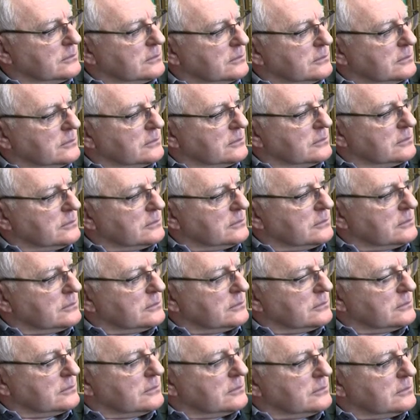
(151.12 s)

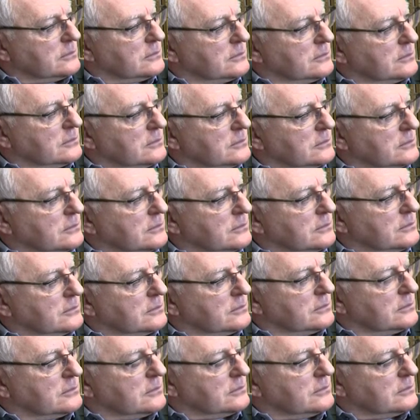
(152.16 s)

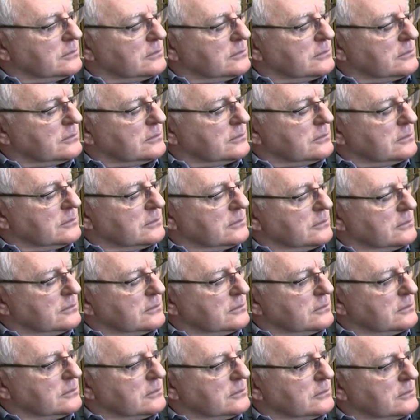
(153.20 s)

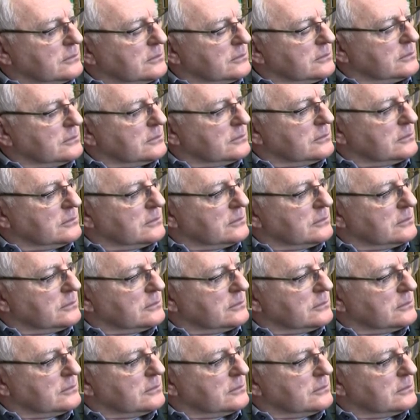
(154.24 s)
This person isn't speaking.